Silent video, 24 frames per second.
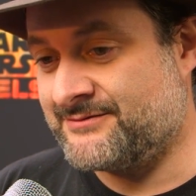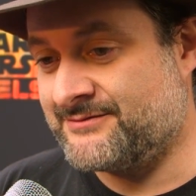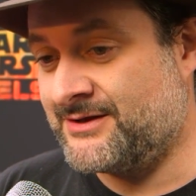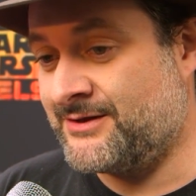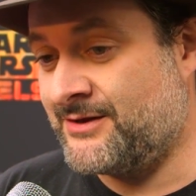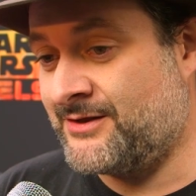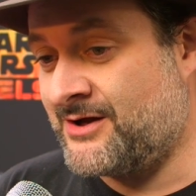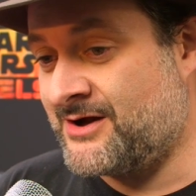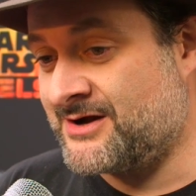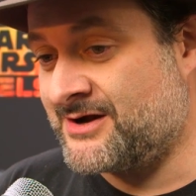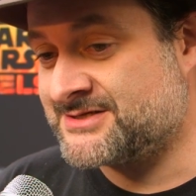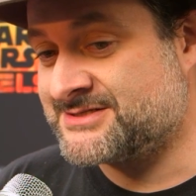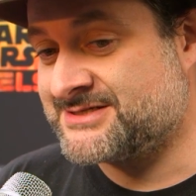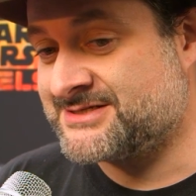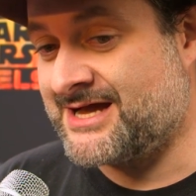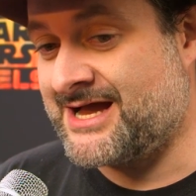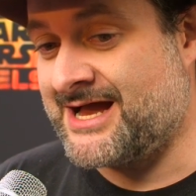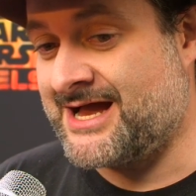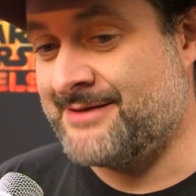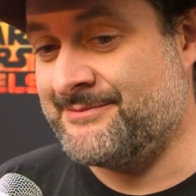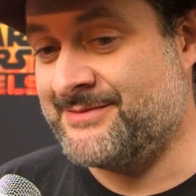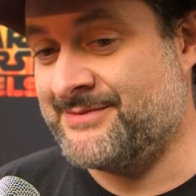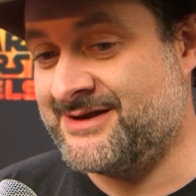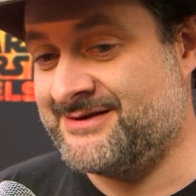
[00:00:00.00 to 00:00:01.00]
a long
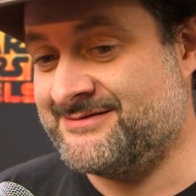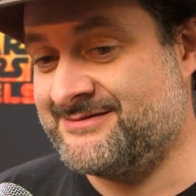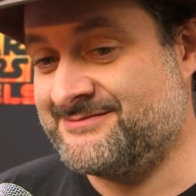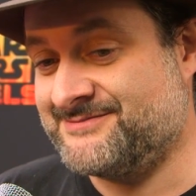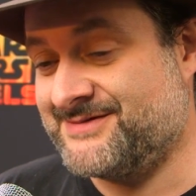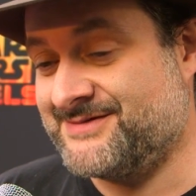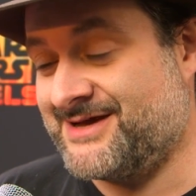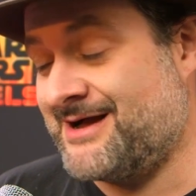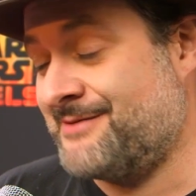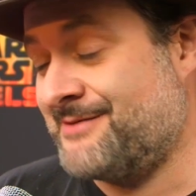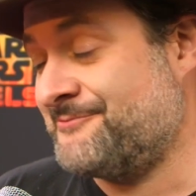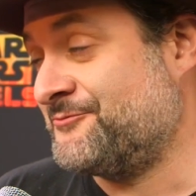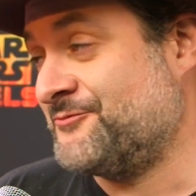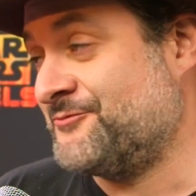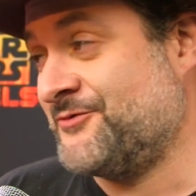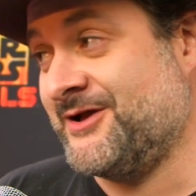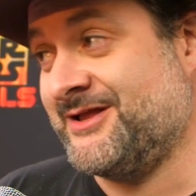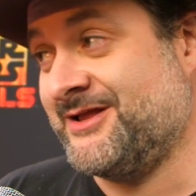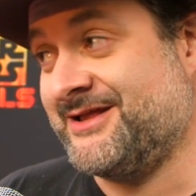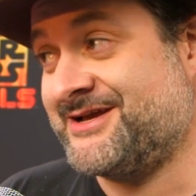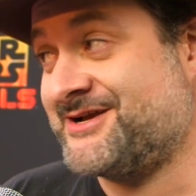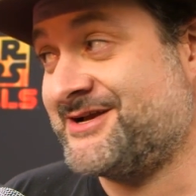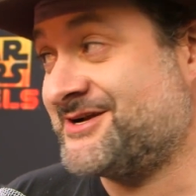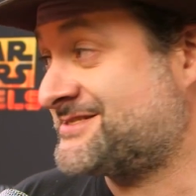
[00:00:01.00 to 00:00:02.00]
time, and I'm
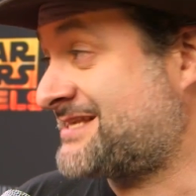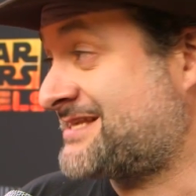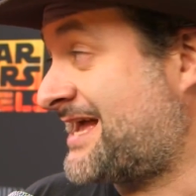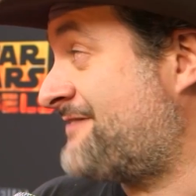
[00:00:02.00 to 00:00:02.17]
really curious.